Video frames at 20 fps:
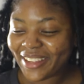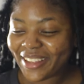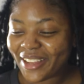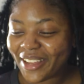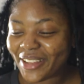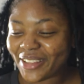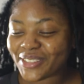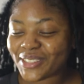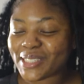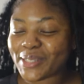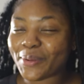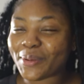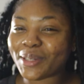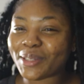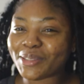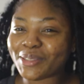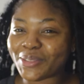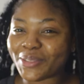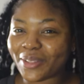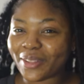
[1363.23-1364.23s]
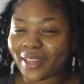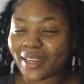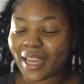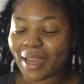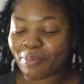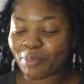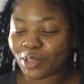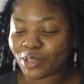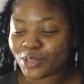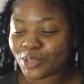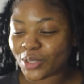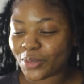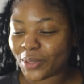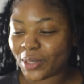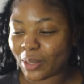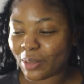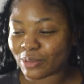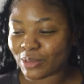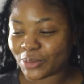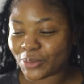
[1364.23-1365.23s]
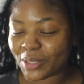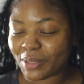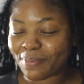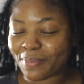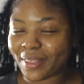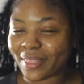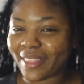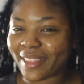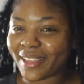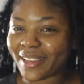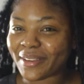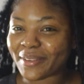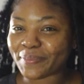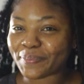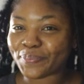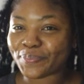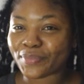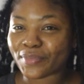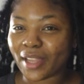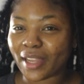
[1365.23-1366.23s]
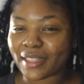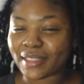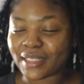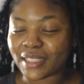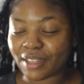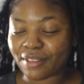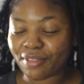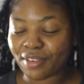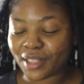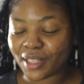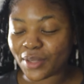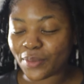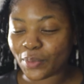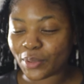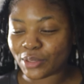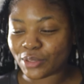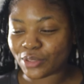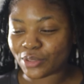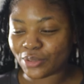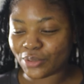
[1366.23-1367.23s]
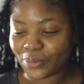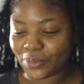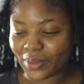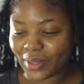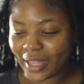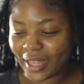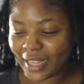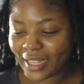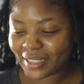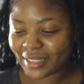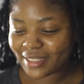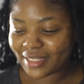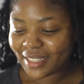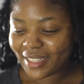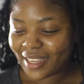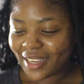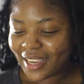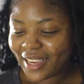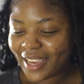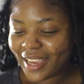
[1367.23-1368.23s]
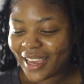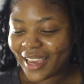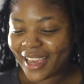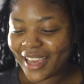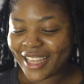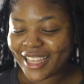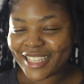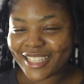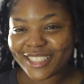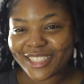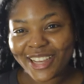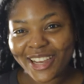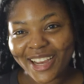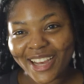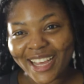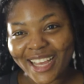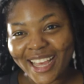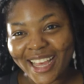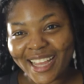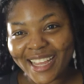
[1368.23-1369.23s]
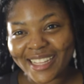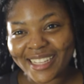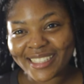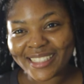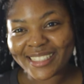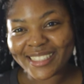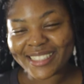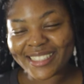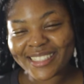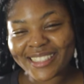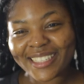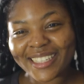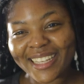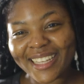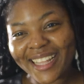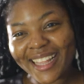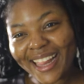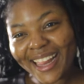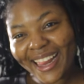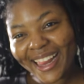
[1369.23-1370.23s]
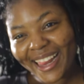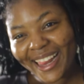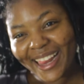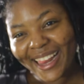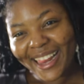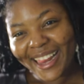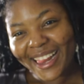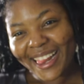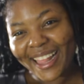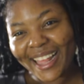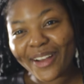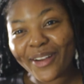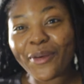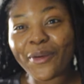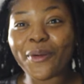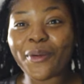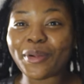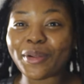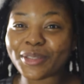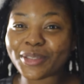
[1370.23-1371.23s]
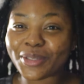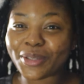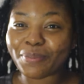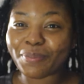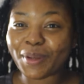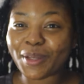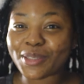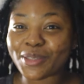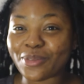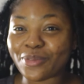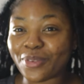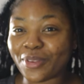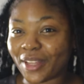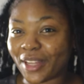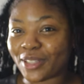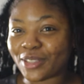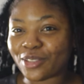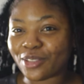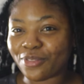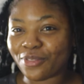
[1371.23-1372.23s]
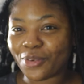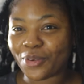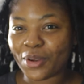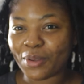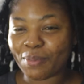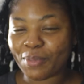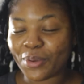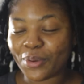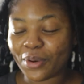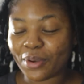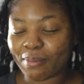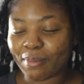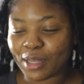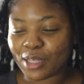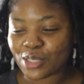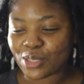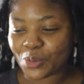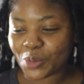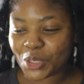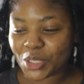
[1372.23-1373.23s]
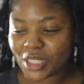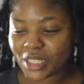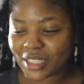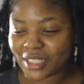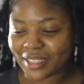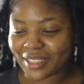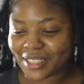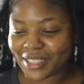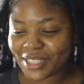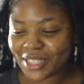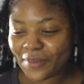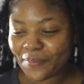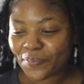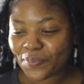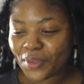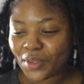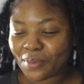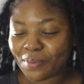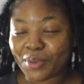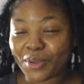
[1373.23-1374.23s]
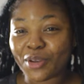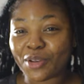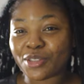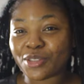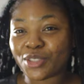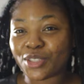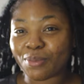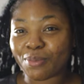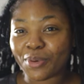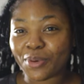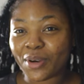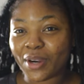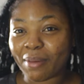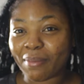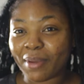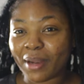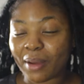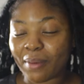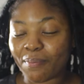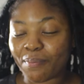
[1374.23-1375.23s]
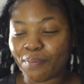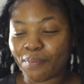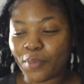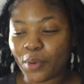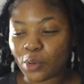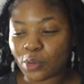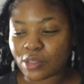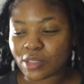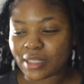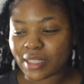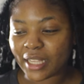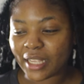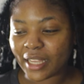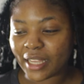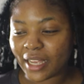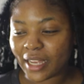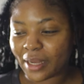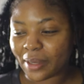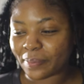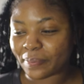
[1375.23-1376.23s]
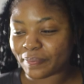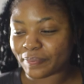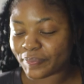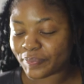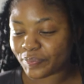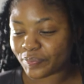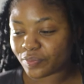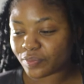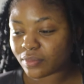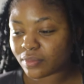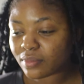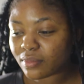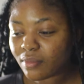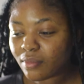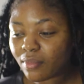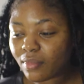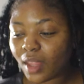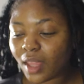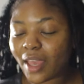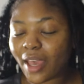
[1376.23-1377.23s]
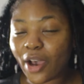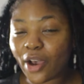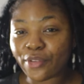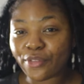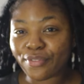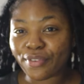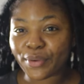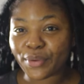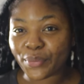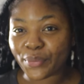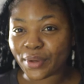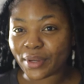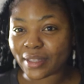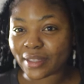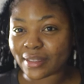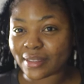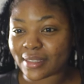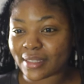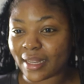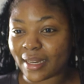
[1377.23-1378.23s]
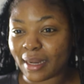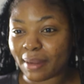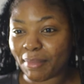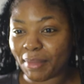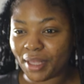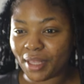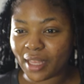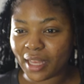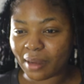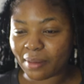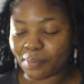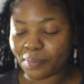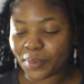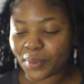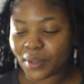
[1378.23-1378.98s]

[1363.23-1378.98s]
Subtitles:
So I want to do that. I'm not sure when I'll do it, but then I definitely want to do that. And yeah, guys, oh, also please don't forget to follow me on my socials, because tomorrow I'm like posting outfit reels and a makeup